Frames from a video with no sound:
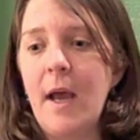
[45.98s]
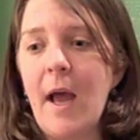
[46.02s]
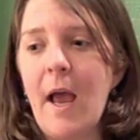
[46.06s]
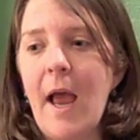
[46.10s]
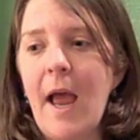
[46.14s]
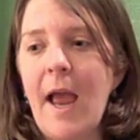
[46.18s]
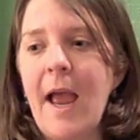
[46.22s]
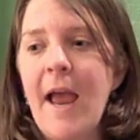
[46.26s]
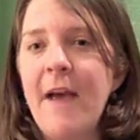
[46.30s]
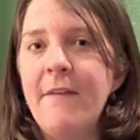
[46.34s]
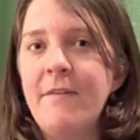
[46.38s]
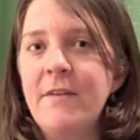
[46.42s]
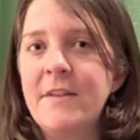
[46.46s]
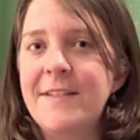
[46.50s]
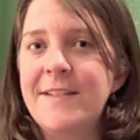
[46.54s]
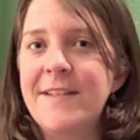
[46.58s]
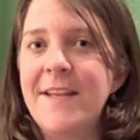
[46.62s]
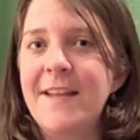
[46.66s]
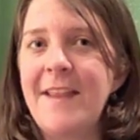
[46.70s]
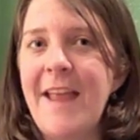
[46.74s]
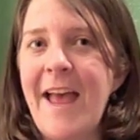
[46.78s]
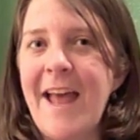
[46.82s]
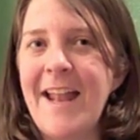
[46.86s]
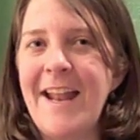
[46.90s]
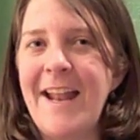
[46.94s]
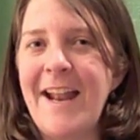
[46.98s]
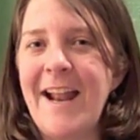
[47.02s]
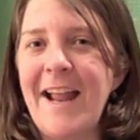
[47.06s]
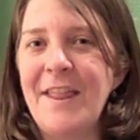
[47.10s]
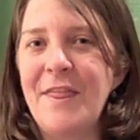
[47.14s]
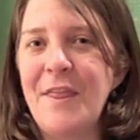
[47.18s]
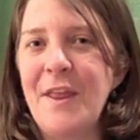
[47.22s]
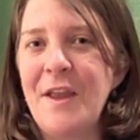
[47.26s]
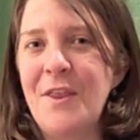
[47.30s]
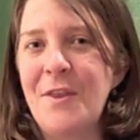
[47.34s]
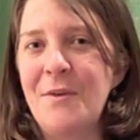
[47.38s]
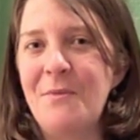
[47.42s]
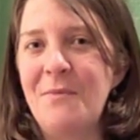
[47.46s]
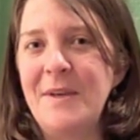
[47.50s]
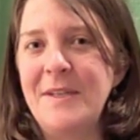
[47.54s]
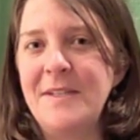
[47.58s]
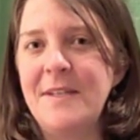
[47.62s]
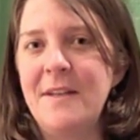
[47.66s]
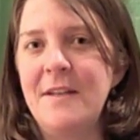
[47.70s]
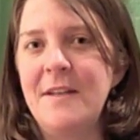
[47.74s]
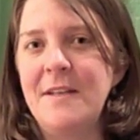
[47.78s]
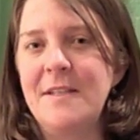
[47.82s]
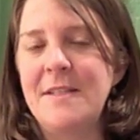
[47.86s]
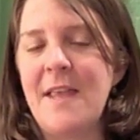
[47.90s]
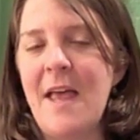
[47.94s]
I haven't seen that, and I think the
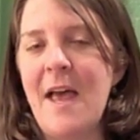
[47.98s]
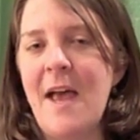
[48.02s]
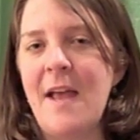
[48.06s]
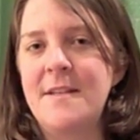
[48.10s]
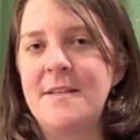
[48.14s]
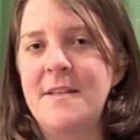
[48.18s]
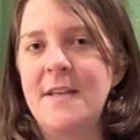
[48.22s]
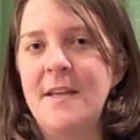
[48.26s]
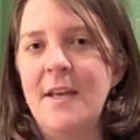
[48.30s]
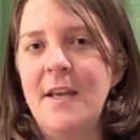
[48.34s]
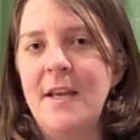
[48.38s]
reason is that